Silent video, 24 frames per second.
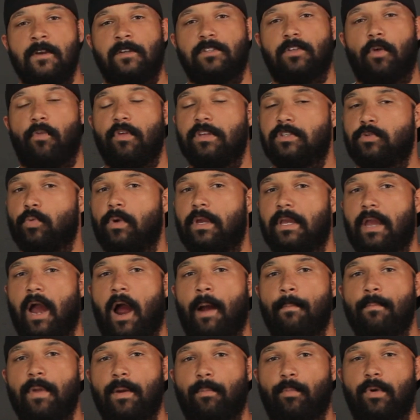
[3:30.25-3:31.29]
So this week,
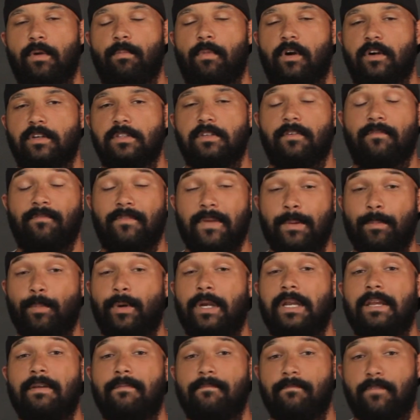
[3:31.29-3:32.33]
our memory
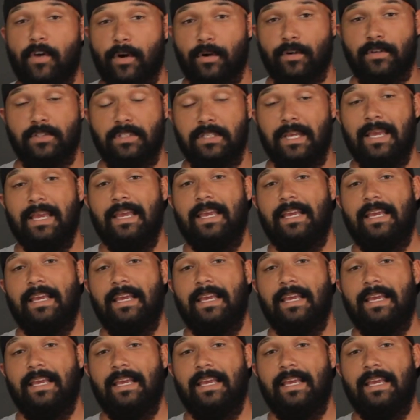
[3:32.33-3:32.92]
verse